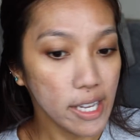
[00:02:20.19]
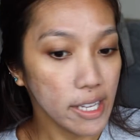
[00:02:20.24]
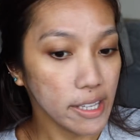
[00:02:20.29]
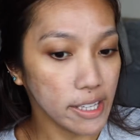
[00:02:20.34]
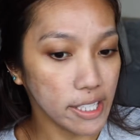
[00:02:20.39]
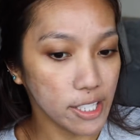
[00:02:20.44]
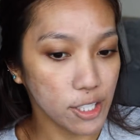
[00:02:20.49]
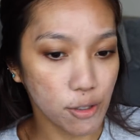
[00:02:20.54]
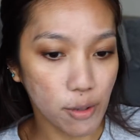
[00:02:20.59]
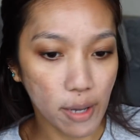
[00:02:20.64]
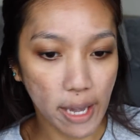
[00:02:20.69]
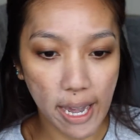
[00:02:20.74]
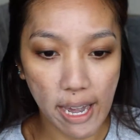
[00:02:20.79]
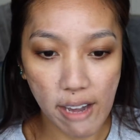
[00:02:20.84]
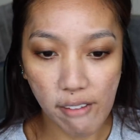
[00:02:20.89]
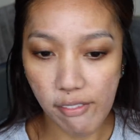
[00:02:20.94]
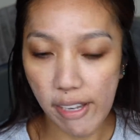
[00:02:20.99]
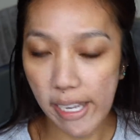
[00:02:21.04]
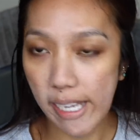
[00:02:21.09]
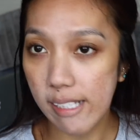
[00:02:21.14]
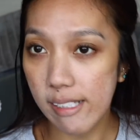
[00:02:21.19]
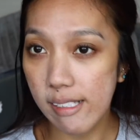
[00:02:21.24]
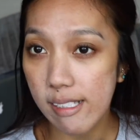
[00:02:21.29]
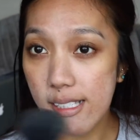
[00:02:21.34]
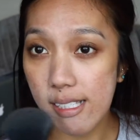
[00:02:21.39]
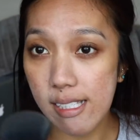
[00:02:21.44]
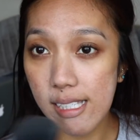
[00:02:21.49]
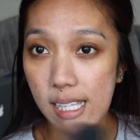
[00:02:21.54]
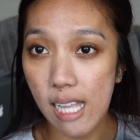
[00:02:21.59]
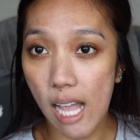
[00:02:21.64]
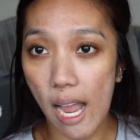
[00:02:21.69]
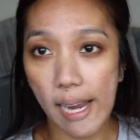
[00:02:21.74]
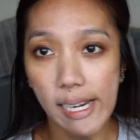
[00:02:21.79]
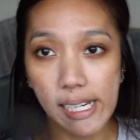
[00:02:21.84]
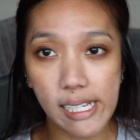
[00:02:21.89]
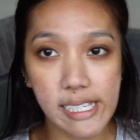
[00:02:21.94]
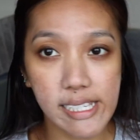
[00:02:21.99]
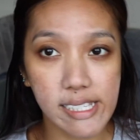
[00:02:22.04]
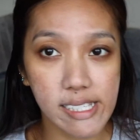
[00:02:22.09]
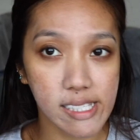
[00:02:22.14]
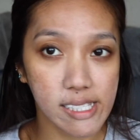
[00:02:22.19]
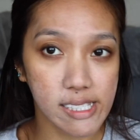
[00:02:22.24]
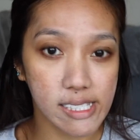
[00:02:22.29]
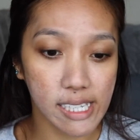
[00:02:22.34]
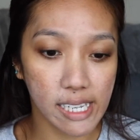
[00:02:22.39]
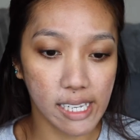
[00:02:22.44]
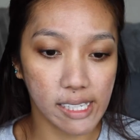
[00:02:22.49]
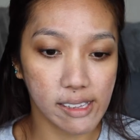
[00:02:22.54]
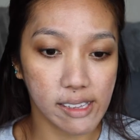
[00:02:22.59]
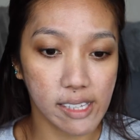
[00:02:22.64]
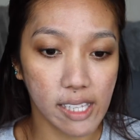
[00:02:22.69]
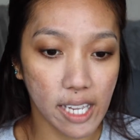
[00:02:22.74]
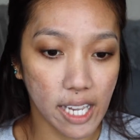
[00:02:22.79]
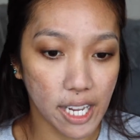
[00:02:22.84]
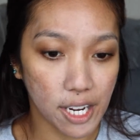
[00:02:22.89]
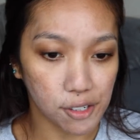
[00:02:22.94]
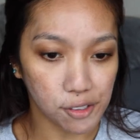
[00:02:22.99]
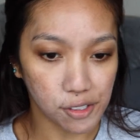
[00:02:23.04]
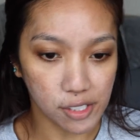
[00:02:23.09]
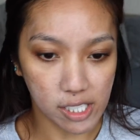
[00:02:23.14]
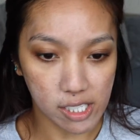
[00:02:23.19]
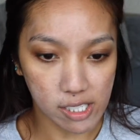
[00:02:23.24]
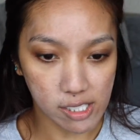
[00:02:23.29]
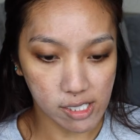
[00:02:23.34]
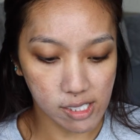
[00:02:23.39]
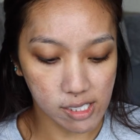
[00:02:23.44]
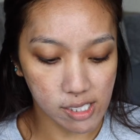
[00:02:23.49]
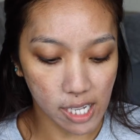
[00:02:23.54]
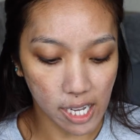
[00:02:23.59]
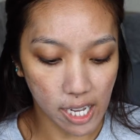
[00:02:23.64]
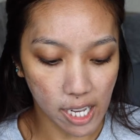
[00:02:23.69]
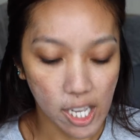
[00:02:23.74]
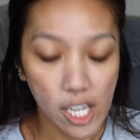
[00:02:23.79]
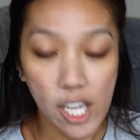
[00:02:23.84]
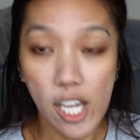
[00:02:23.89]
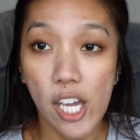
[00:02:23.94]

that you have and slightly set the areas that